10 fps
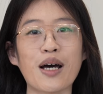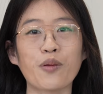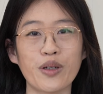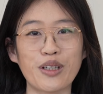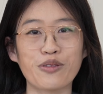are
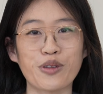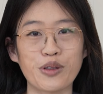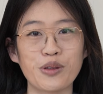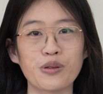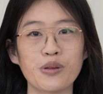waiting for
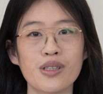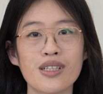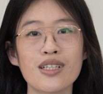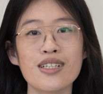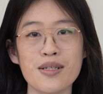you.
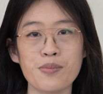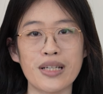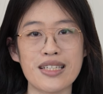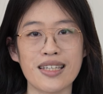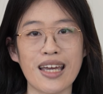
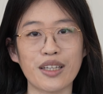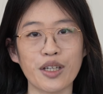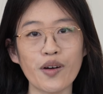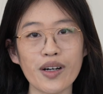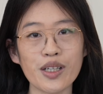Please scan the
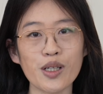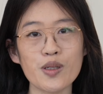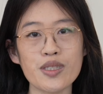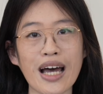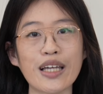QR
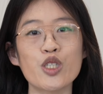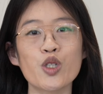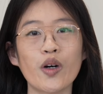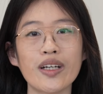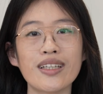code and
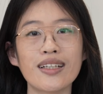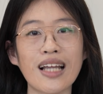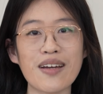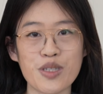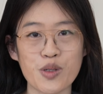join the
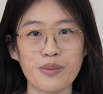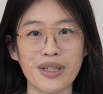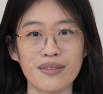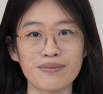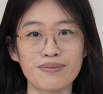live
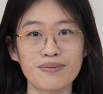streaming.